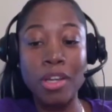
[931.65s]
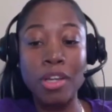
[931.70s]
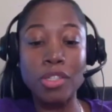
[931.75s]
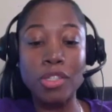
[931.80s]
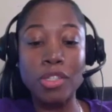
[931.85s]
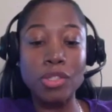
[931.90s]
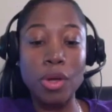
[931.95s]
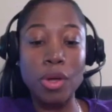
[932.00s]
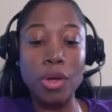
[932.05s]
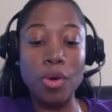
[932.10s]

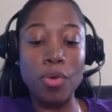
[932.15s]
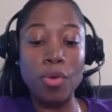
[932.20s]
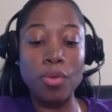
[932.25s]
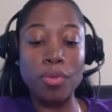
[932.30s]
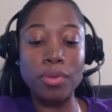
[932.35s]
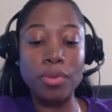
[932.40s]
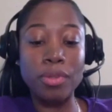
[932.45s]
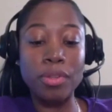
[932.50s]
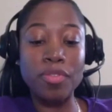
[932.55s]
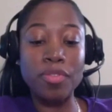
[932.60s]
So,
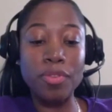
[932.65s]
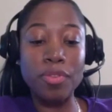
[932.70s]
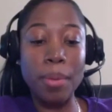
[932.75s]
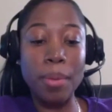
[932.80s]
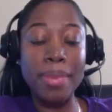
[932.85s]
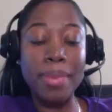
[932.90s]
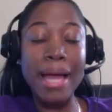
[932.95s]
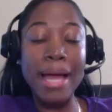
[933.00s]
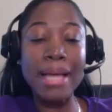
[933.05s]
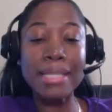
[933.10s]
from
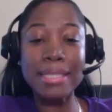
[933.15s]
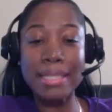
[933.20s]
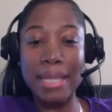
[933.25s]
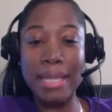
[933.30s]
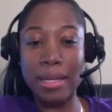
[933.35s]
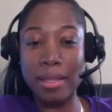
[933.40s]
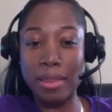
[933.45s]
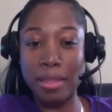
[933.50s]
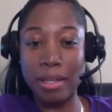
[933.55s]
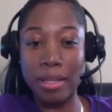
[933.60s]
that side
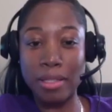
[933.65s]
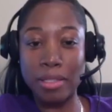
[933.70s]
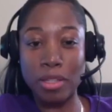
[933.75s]
of things,